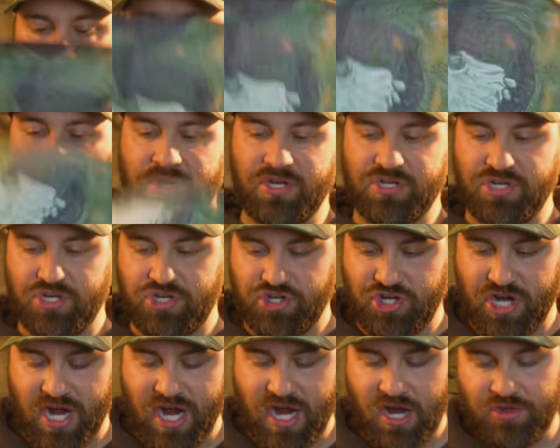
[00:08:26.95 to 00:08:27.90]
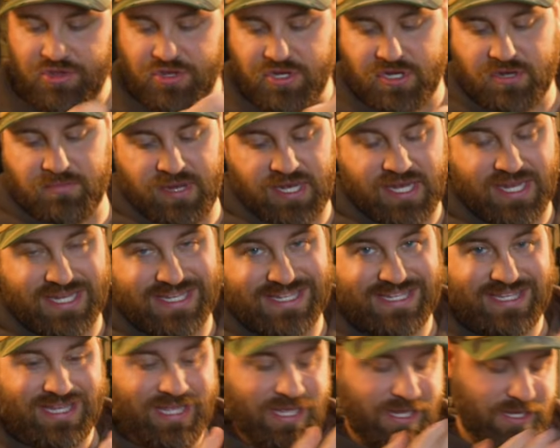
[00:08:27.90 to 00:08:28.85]
Maybe it's a child, you can make a
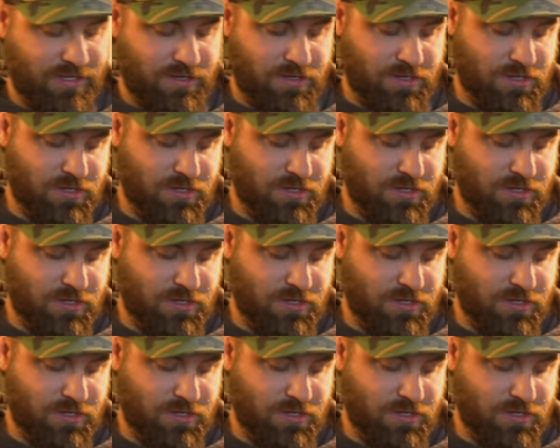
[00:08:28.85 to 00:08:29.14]
sling.